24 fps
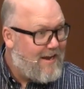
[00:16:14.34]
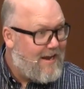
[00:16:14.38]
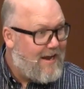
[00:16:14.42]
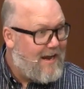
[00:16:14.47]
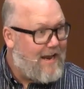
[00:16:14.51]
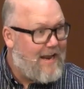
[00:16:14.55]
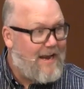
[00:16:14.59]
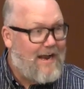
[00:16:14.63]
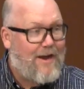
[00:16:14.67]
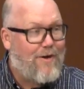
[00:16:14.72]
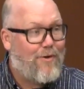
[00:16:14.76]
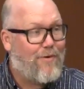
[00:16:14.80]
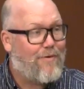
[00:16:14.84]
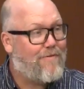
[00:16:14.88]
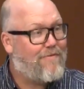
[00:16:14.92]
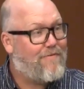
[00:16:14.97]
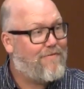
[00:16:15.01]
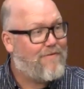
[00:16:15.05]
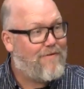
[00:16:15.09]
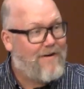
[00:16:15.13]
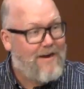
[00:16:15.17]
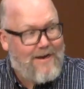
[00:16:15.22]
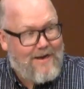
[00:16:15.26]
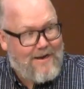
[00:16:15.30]
and I don't
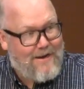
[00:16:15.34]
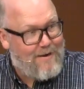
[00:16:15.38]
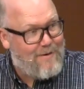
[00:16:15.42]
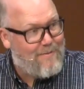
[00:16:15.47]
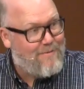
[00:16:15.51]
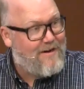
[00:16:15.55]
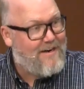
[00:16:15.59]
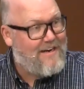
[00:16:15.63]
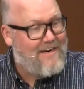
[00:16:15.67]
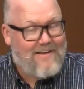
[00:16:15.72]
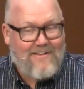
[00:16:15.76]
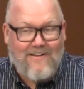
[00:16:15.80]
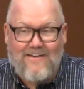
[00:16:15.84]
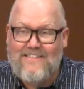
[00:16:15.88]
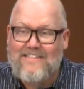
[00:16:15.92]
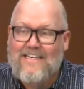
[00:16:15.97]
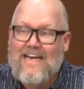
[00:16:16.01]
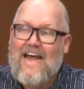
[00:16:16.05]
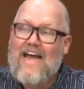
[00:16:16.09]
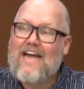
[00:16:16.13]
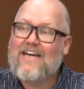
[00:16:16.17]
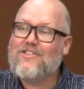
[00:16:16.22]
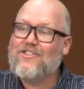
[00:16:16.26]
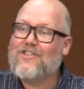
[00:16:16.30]
friend anybody unless
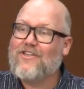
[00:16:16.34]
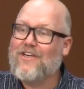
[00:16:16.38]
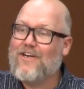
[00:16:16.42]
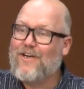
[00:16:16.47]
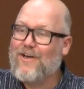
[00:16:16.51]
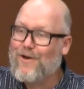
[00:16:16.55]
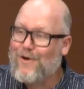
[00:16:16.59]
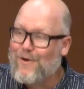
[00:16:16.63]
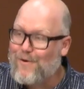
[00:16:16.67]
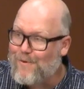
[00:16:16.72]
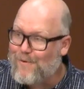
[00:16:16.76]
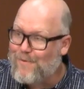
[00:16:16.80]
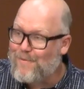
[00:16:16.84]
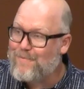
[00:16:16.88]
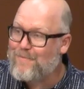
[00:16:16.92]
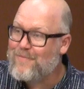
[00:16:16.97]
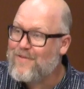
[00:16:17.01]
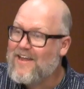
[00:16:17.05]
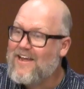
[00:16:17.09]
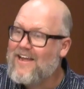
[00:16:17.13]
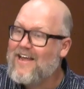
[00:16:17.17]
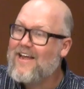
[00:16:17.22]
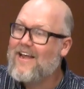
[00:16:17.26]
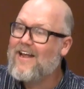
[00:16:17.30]
I actually know them.
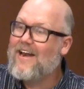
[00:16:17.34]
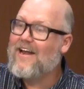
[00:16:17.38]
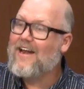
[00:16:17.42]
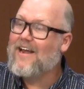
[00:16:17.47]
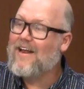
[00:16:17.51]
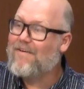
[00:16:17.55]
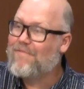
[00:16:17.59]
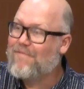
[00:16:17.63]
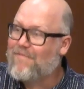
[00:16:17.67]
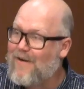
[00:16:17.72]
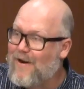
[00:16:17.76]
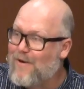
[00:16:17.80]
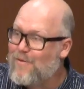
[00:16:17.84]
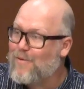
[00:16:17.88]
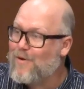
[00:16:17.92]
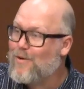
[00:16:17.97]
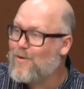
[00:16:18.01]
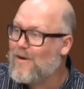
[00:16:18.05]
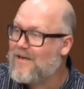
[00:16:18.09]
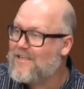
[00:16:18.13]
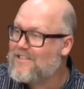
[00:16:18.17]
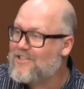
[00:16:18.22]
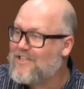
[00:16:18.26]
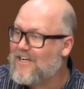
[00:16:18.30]
And I got a friend
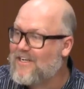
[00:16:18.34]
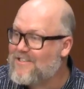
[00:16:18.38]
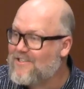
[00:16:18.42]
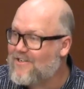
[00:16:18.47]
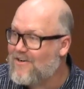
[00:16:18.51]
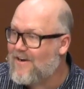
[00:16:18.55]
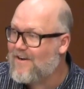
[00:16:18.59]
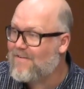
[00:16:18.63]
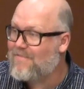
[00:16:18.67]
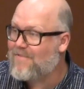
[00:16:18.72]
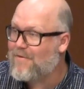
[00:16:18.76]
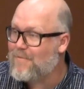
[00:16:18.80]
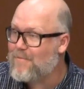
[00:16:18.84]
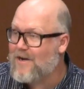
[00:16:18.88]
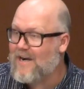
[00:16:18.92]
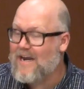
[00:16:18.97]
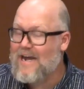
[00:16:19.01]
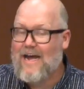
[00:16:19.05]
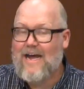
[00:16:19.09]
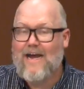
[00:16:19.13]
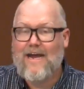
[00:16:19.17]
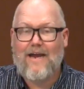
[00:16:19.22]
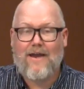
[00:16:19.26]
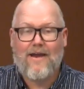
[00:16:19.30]
request yesterday from a
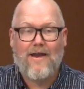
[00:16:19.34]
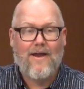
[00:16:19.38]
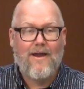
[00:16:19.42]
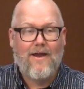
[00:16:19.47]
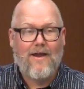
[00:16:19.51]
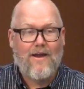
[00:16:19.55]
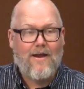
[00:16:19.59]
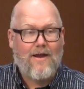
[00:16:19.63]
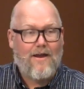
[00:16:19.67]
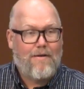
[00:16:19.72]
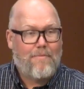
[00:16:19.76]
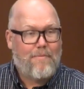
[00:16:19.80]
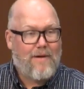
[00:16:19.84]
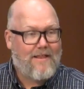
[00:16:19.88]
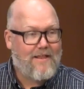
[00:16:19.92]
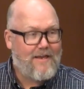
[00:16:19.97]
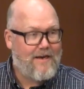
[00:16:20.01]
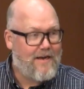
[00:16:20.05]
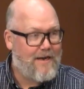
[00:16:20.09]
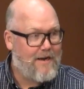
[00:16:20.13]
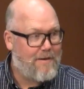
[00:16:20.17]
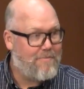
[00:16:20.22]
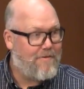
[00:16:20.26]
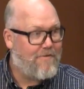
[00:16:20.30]
guy by the
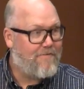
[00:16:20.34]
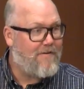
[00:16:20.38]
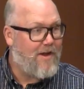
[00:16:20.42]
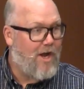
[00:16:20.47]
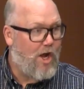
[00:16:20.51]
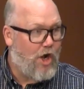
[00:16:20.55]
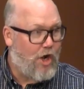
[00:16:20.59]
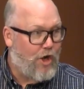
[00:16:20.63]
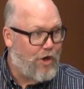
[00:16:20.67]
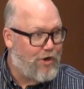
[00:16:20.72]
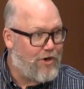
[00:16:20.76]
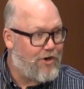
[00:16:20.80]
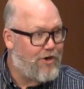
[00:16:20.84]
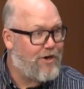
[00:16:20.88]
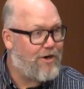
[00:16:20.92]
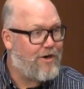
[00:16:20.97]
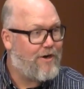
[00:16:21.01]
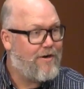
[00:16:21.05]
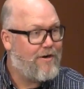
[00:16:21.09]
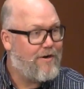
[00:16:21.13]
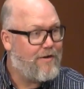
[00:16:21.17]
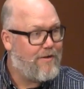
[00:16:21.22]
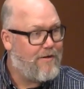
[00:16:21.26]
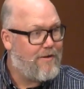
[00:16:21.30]
name of
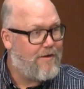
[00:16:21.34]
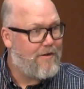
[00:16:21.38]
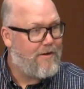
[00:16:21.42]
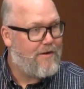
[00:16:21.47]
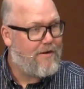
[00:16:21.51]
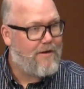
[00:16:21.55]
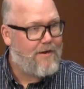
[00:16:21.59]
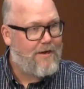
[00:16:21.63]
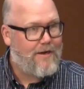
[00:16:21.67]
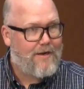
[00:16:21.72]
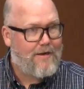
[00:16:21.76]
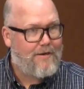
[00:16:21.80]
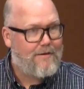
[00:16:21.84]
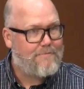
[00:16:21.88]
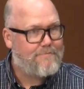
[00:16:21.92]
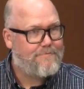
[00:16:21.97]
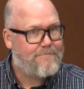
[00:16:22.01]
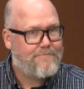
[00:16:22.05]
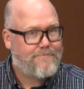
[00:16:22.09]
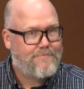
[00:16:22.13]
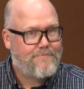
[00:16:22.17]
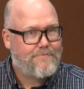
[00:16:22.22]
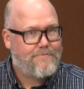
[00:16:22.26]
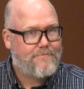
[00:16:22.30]
Elder. Uh,
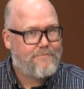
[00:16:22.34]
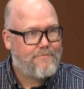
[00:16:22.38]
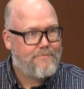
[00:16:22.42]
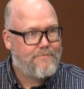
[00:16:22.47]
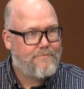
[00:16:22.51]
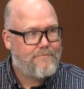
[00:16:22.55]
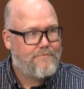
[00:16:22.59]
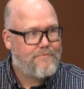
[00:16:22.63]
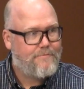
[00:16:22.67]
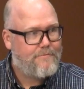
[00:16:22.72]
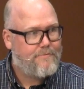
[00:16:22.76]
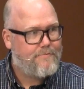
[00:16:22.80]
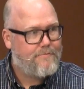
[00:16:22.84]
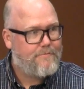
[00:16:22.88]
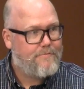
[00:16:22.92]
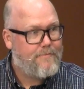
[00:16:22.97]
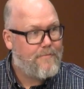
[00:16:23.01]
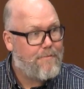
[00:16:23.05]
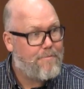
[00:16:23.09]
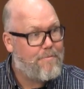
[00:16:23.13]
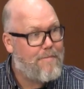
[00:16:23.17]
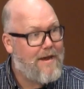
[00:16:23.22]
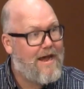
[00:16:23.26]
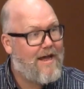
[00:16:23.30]

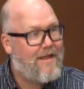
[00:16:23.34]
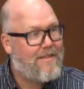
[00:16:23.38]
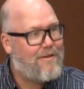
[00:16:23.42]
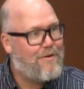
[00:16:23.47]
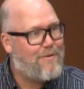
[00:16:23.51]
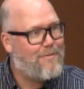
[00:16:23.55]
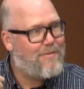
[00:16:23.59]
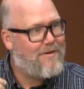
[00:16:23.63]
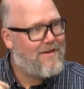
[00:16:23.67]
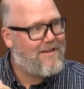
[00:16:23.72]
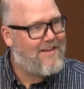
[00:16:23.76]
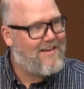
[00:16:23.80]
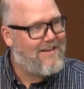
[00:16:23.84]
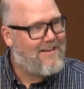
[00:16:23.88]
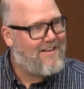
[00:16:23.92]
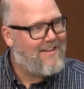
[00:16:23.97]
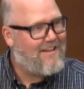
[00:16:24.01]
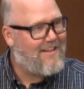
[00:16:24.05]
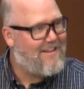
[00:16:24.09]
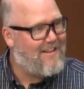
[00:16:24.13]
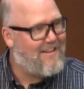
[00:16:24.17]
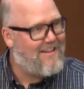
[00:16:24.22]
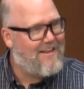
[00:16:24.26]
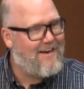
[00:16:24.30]
Matthew Millett.
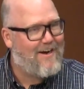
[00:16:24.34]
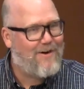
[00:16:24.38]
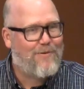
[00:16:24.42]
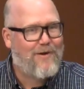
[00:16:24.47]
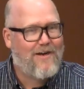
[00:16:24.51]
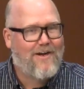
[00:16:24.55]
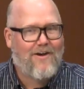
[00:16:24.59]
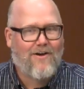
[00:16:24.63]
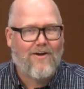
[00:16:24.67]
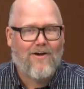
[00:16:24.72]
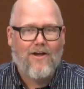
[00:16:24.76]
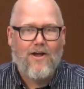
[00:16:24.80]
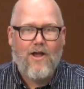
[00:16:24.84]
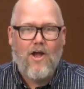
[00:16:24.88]
There we go.